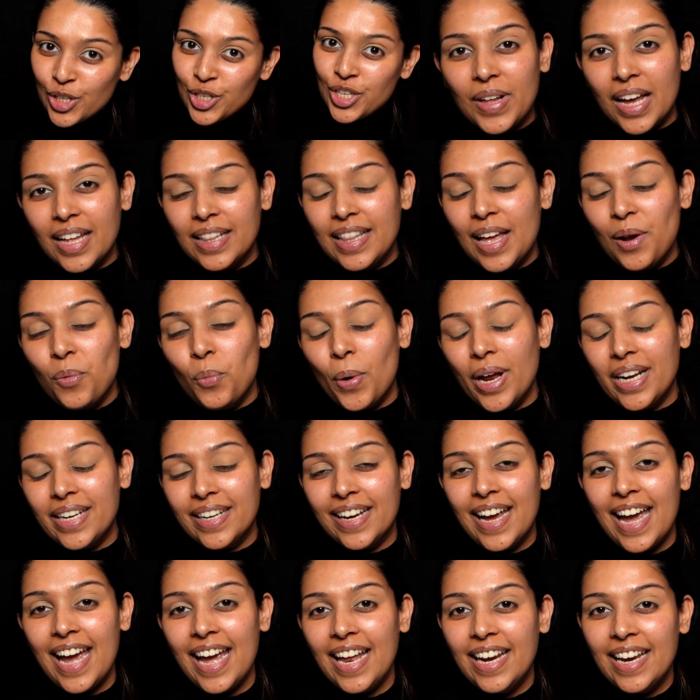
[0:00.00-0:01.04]
I then went
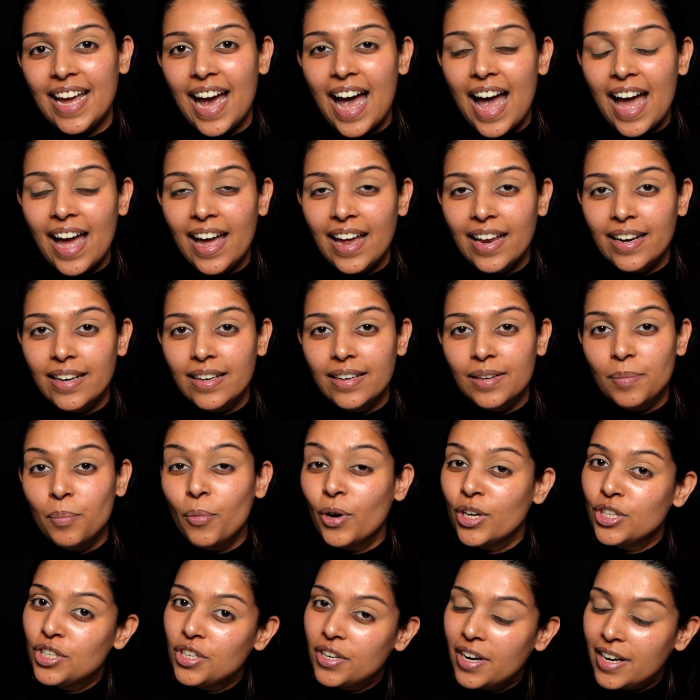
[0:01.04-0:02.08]
ahead and
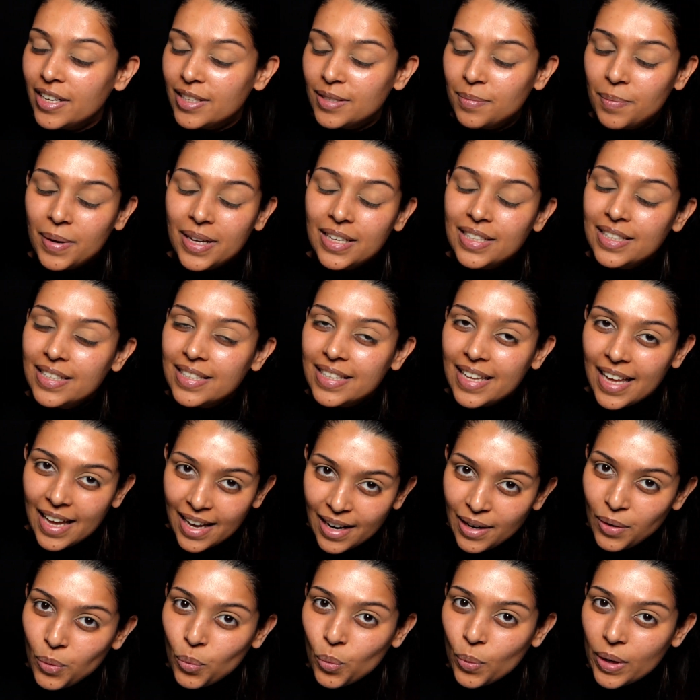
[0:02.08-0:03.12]
moisturized my
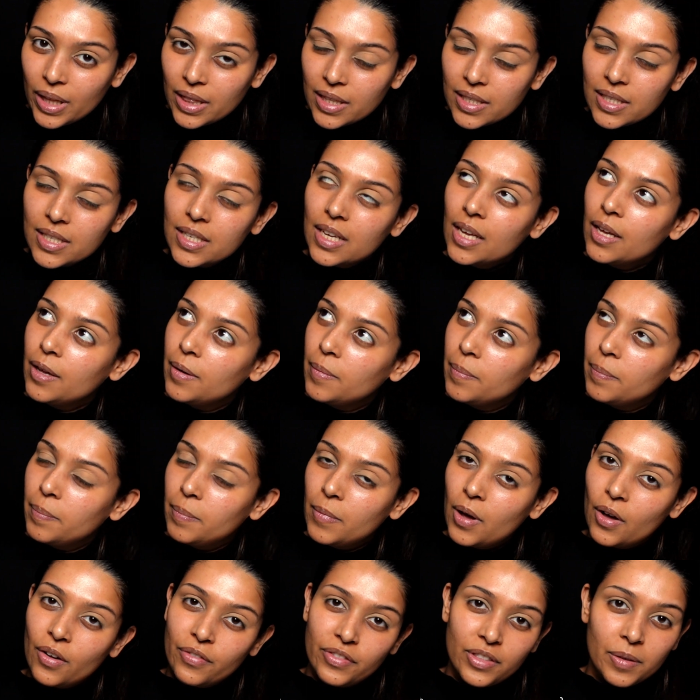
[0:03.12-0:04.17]
skin with some
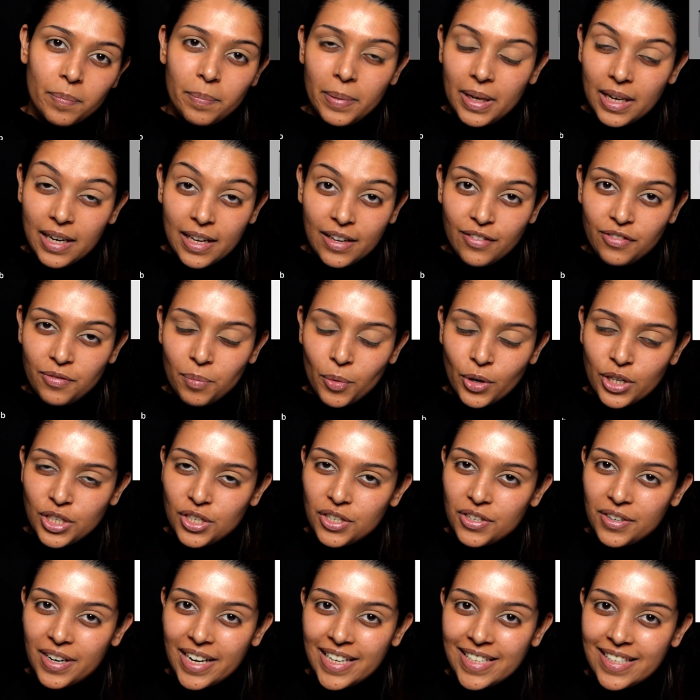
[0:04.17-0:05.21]
of the Belief
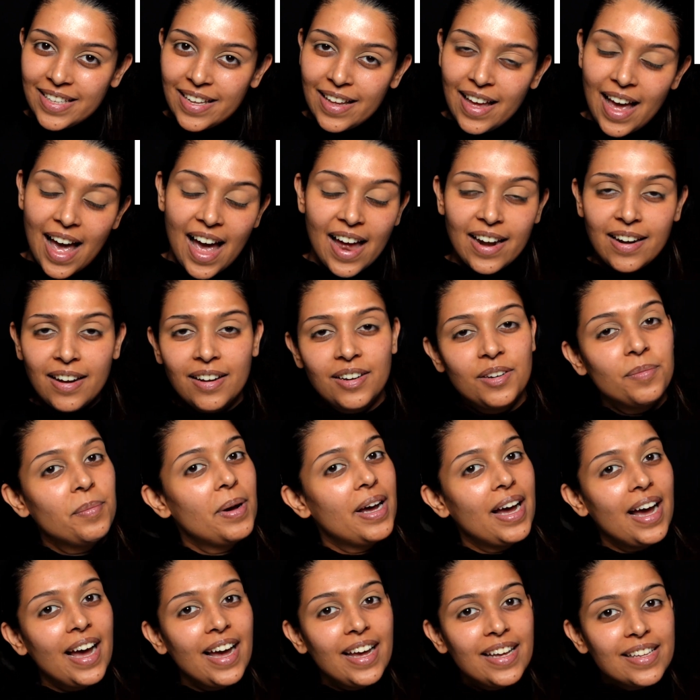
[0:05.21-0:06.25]
moisturizer, and under my
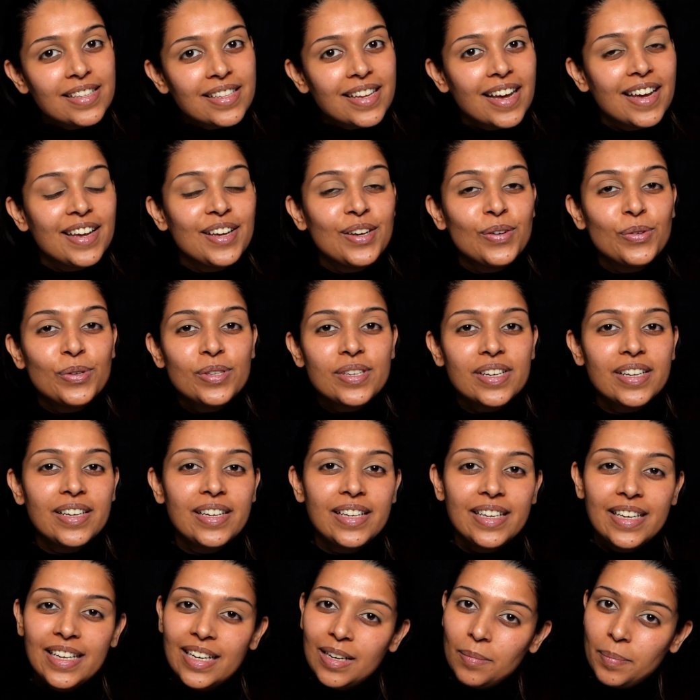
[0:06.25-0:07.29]
eyes I used a
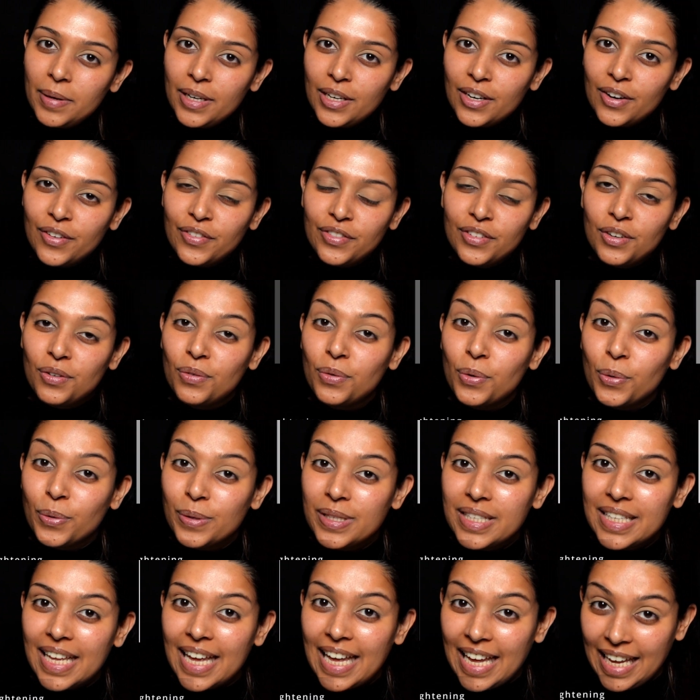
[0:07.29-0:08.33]
little bit of the
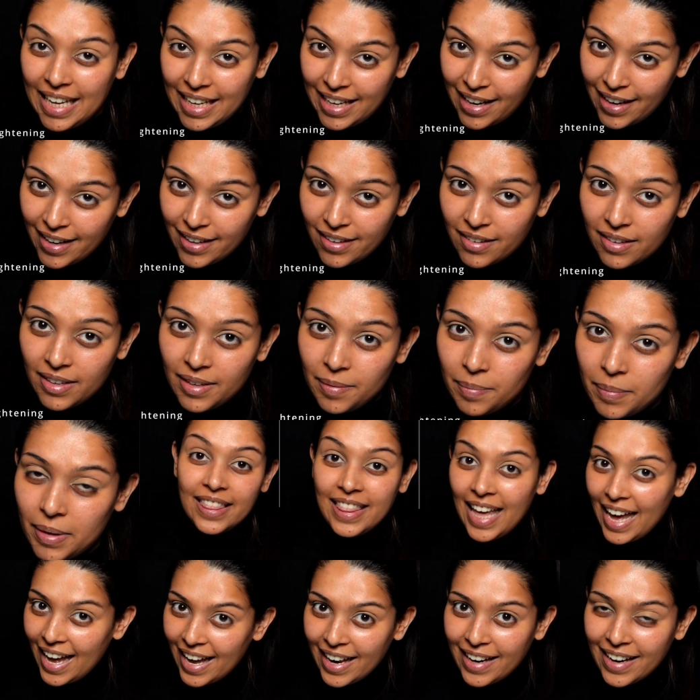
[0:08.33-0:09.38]
Rose Ink eye cream.
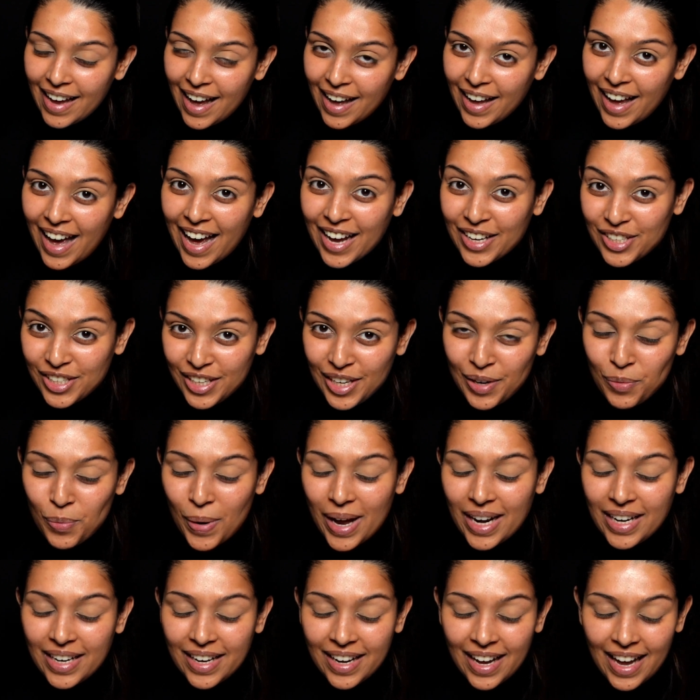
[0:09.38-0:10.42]
Then I actually
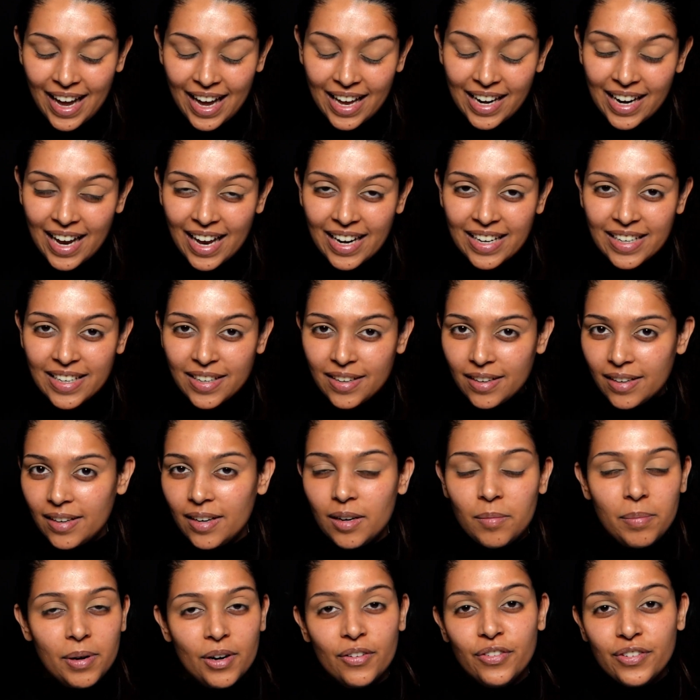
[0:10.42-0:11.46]
went ahead and did a little
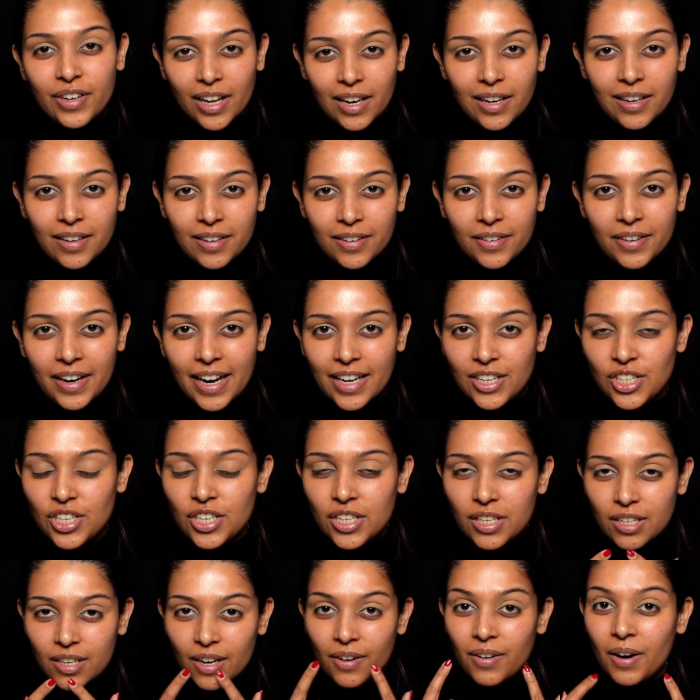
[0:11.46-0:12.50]
bit of color
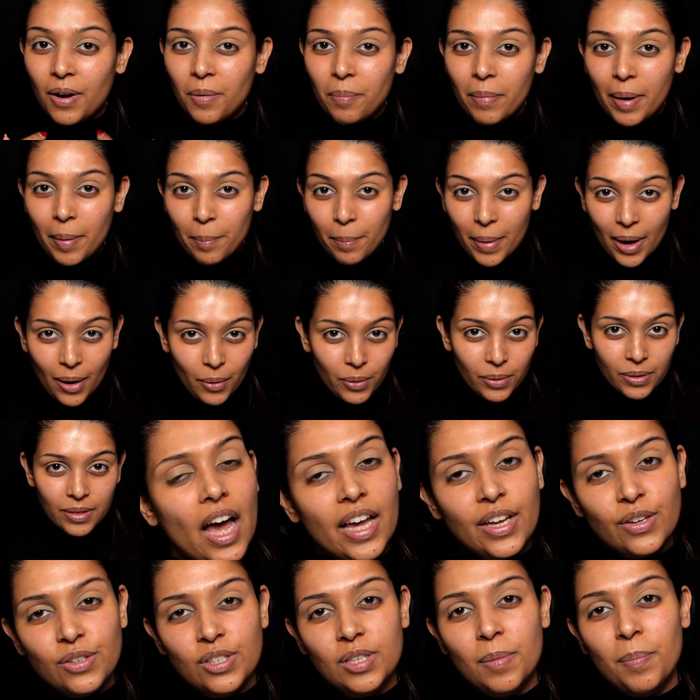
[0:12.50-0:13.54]
correction around my mouth. I
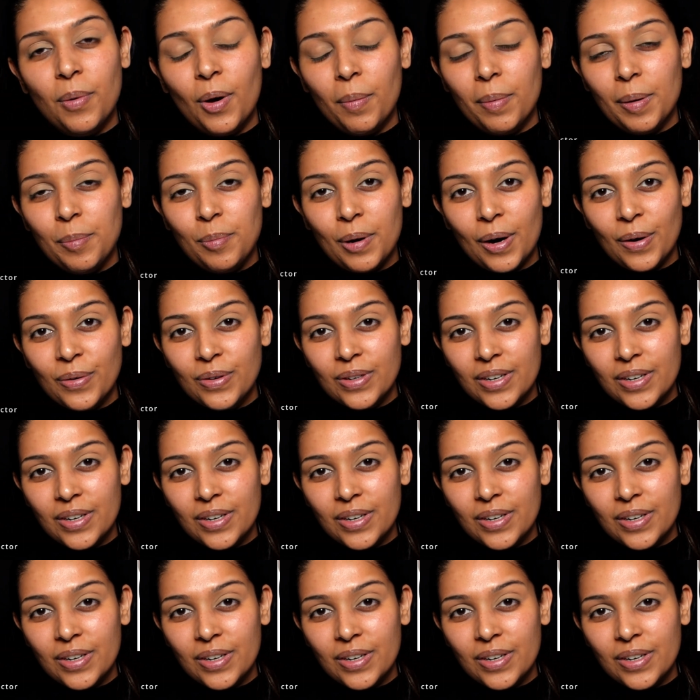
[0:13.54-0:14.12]
used the Bobbi Brown